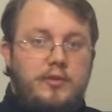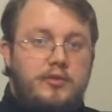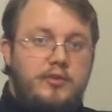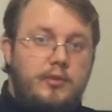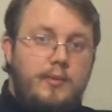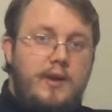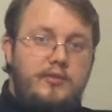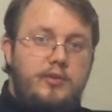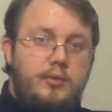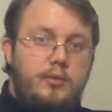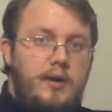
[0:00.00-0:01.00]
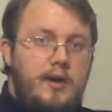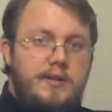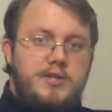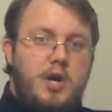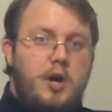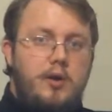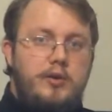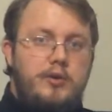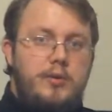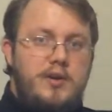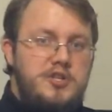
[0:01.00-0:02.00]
Soresu, Ataru,